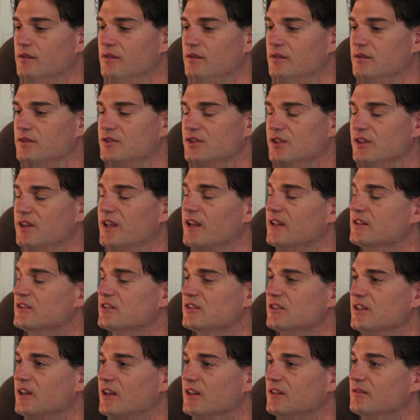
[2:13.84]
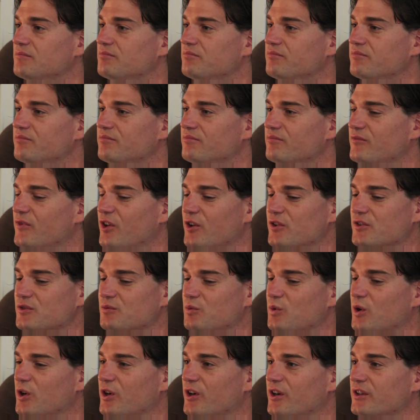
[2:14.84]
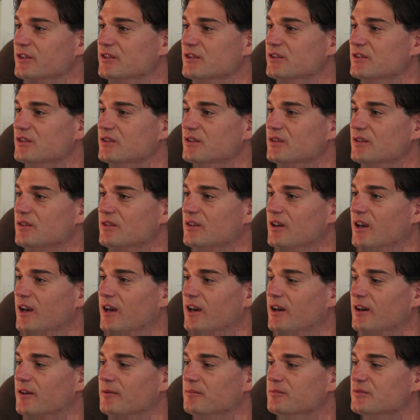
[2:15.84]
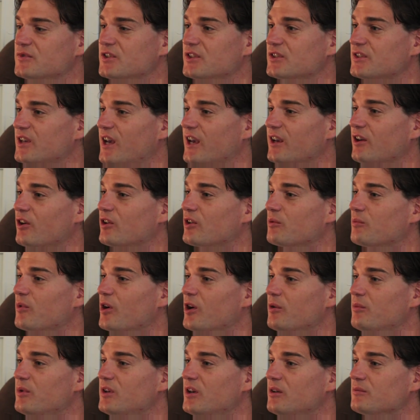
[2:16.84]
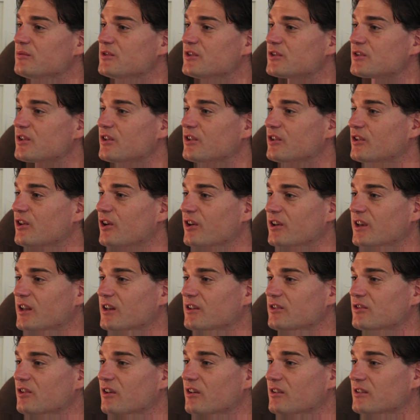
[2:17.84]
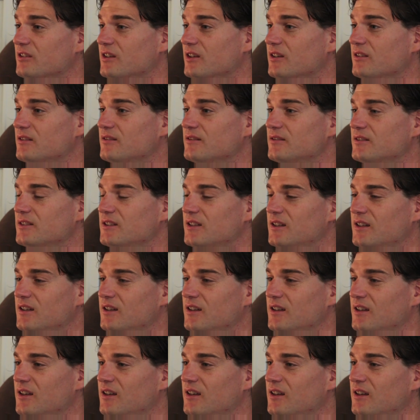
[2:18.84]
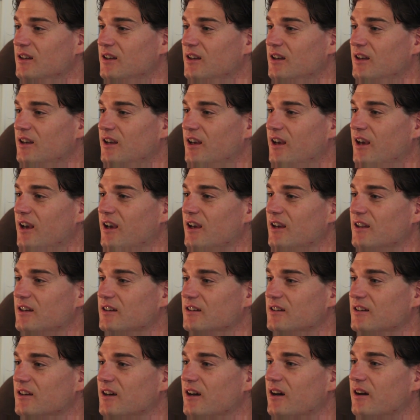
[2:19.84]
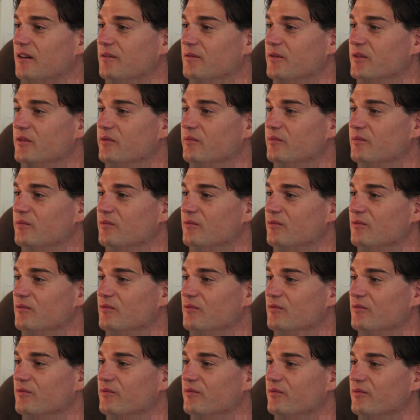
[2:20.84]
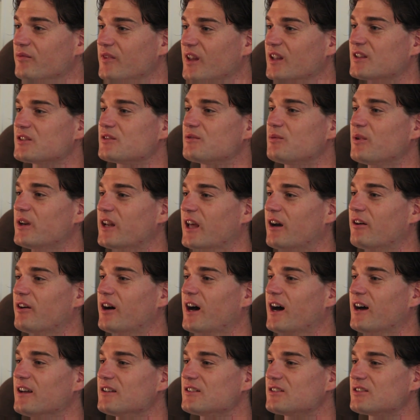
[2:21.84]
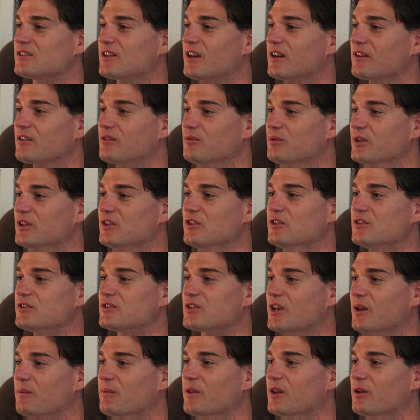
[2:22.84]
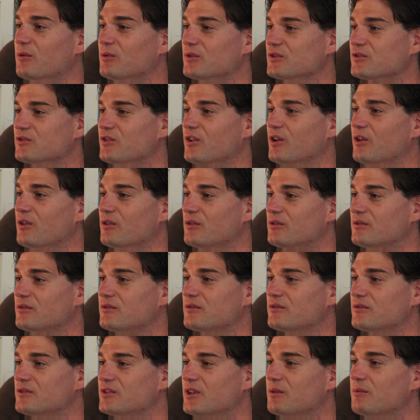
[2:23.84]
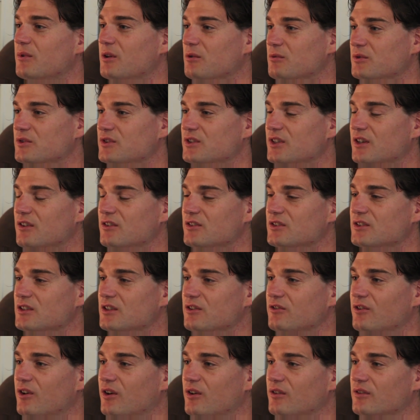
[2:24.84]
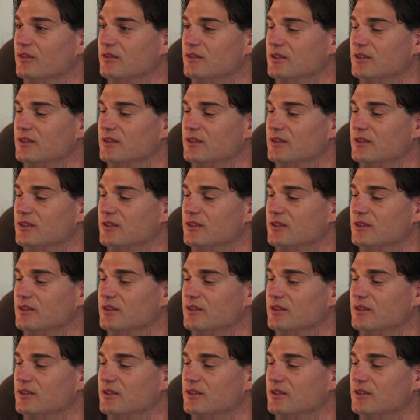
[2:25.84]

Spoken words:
She then said those words, just hang on a moment, I'm just going to go get a doctor. And that's when our hearts sunk. We knew something was wrong. Something was seriously wrong.